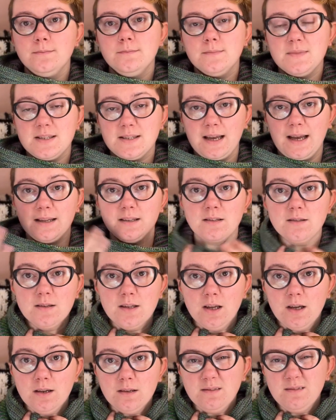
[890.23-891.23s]
sad
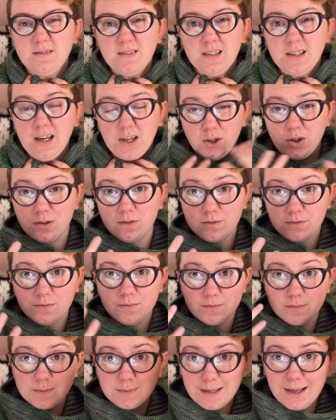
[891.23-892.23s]
that I couldn't
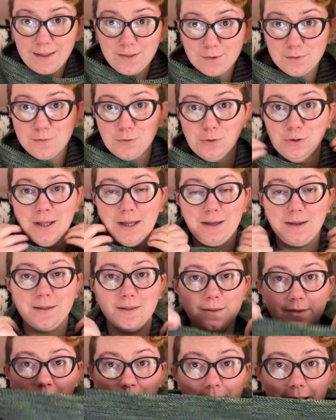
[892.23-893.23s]
get the full length
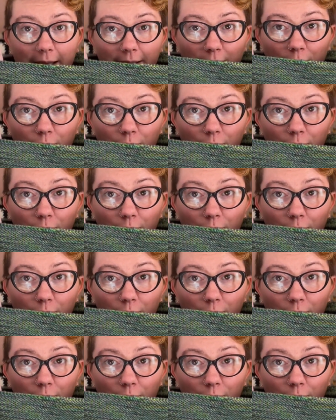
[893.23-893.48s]
that the pattern